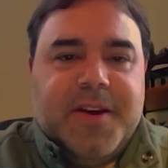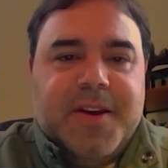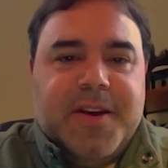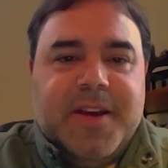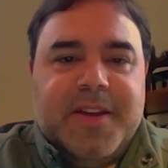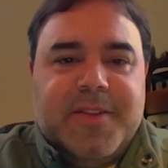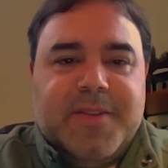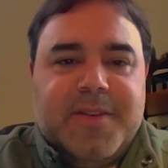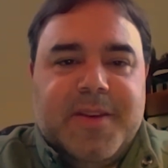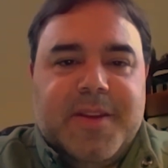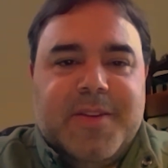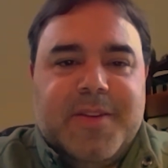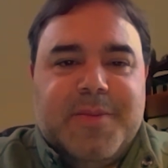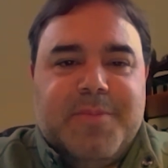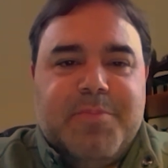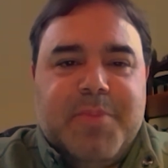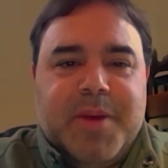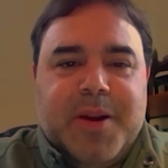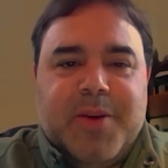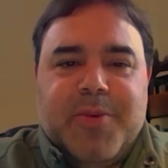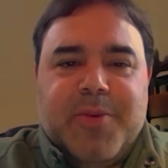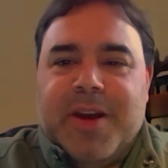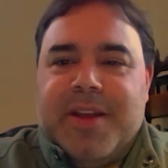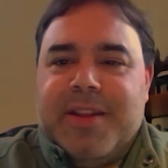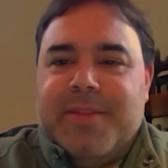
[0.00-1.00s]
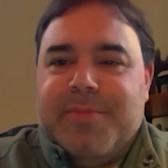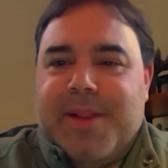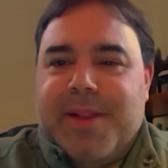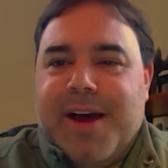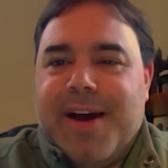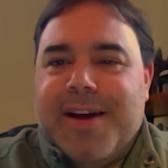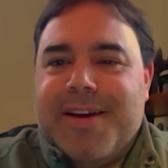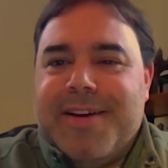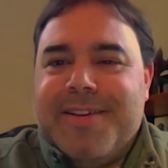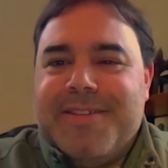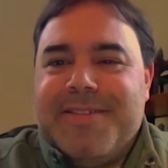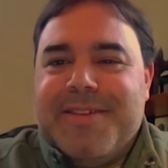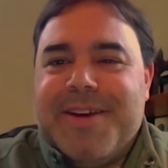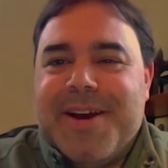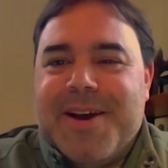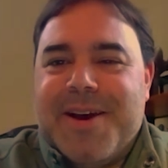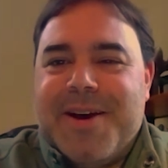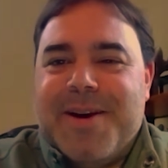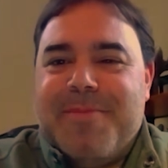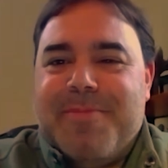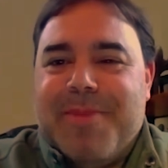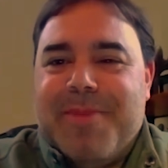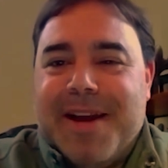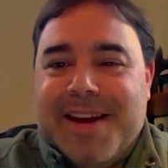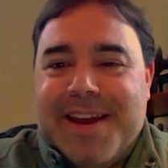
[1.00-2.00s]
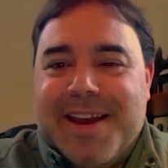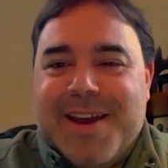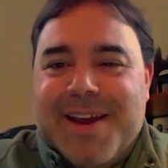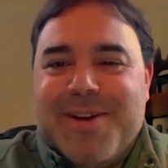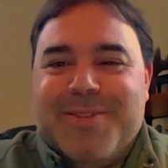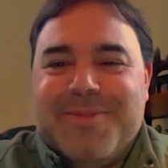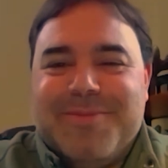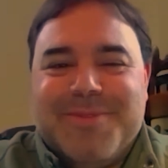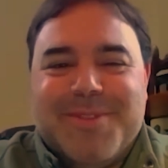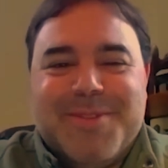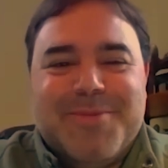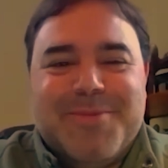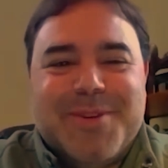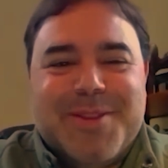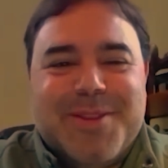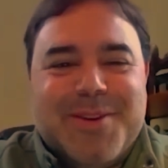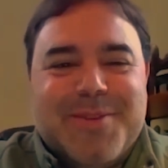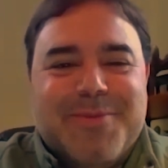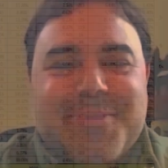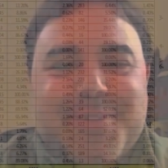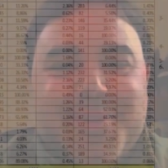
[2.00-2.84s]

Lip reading: it's been around the block by now with a